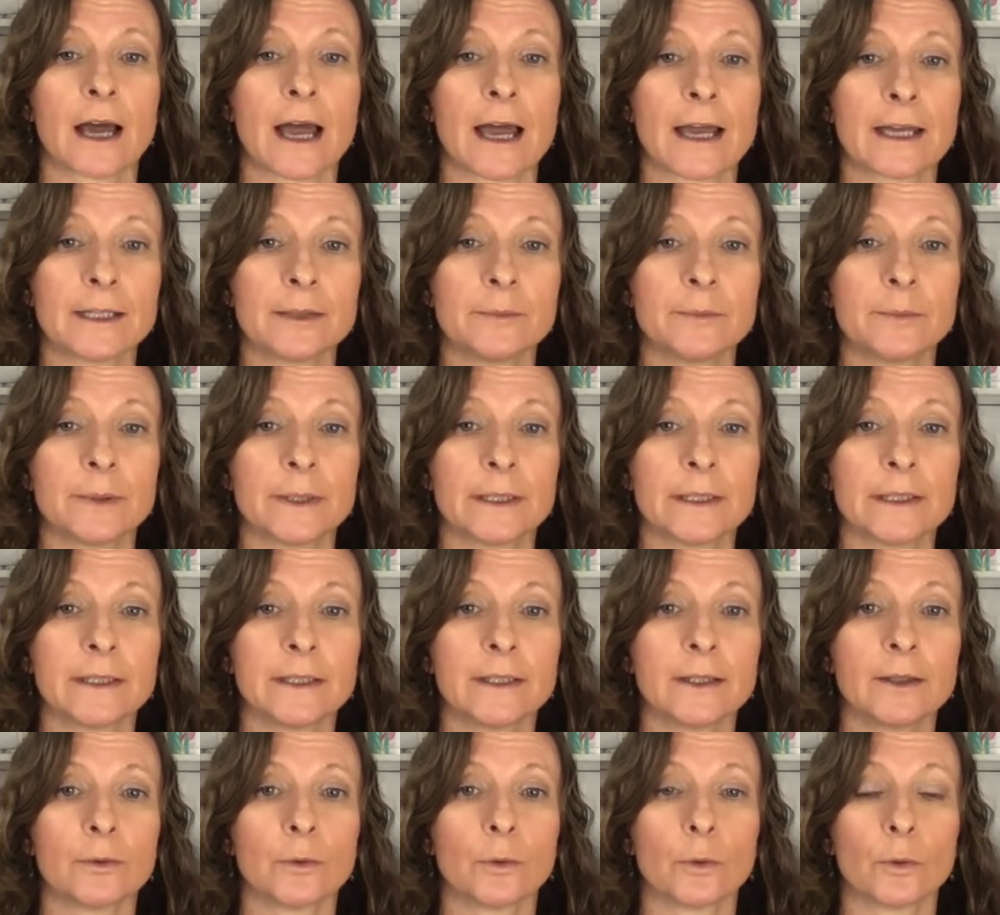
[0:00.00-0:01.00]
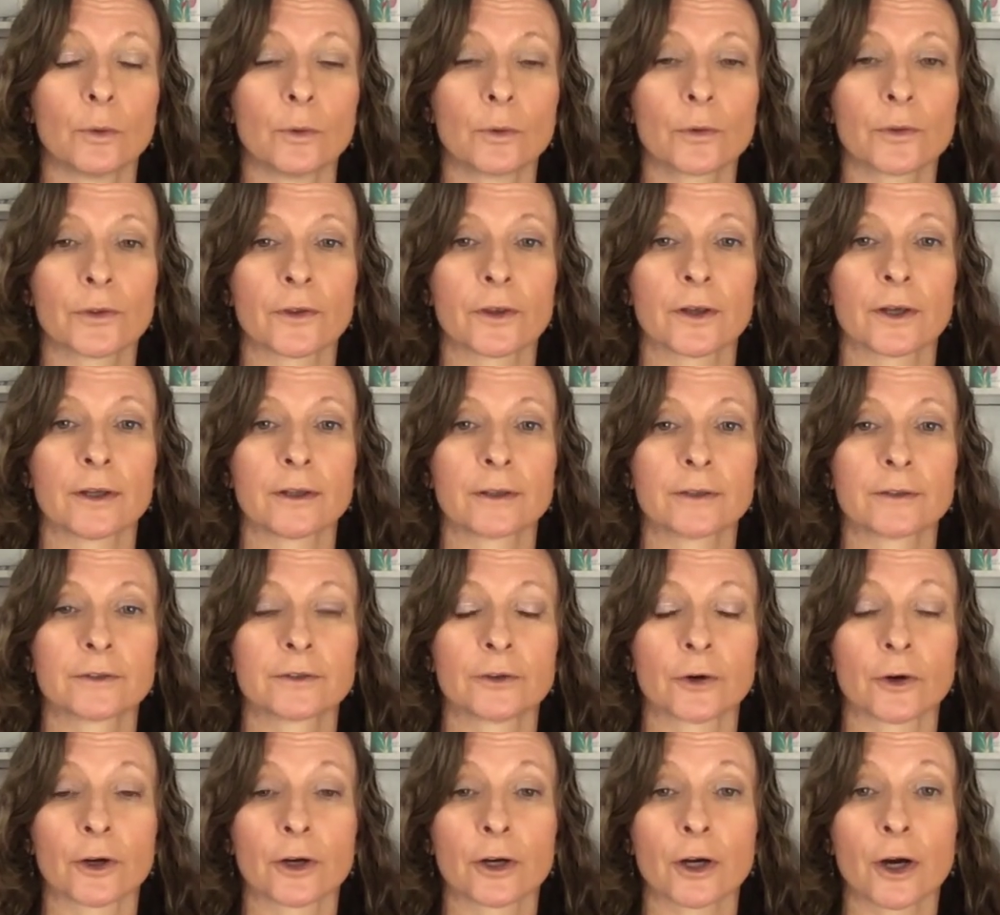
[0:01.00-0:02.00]

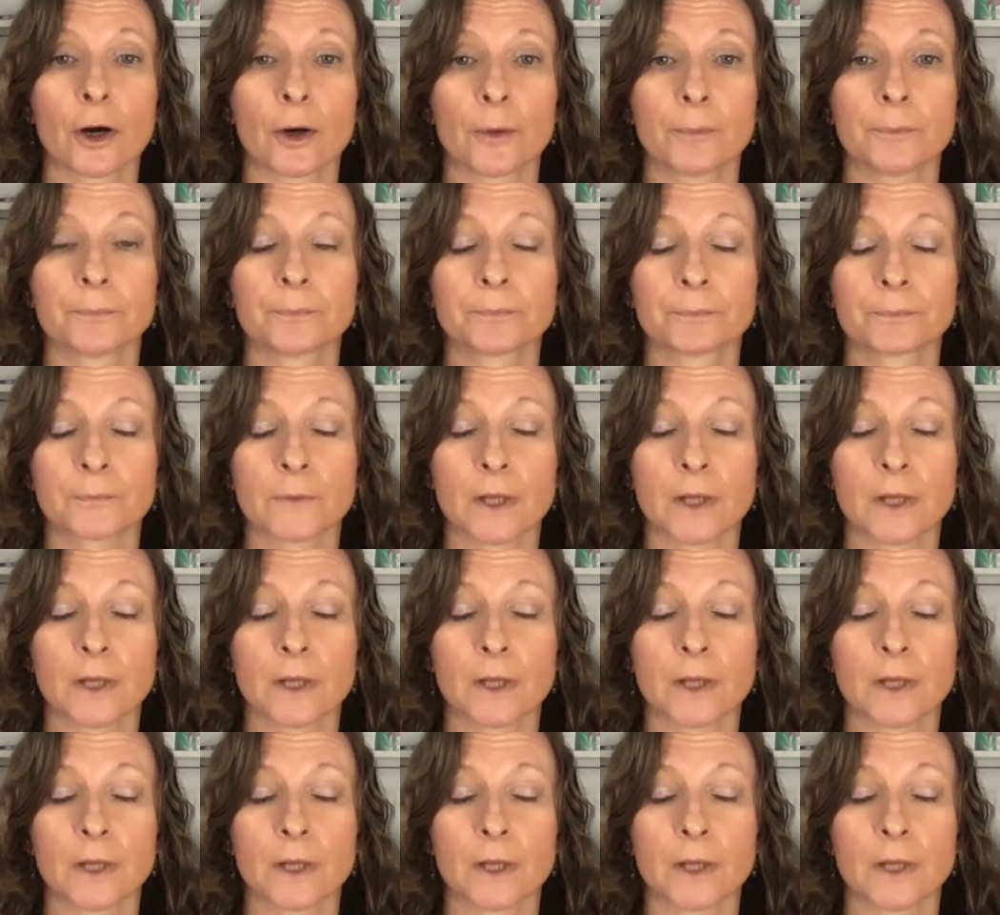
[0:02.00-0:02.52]
abauthor.com,